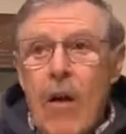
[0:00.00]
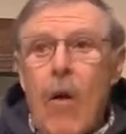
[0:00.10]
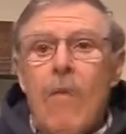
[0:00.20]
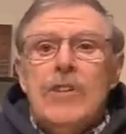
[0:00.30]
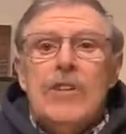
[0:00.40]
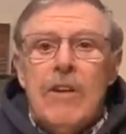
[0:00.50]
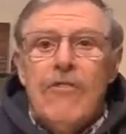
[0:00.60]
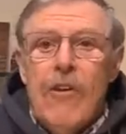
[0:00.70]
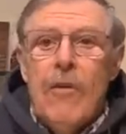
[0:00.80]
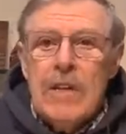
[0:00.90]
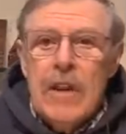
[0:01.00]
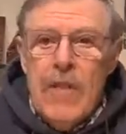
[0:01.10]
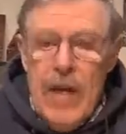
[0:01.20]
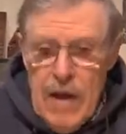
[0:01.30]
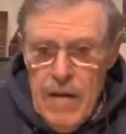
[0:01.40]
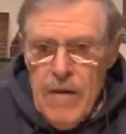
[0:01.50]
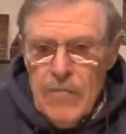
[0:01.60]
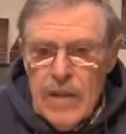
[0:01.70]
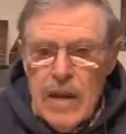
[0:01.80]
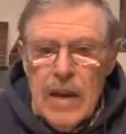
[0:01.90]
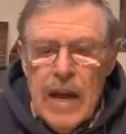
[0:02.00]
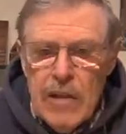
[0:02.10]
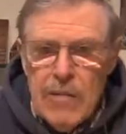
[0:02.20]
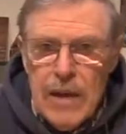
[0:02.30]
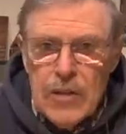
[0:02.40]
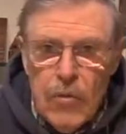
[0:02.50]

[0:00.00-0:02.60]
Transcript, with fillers: obviously confined in there. They lay their eggs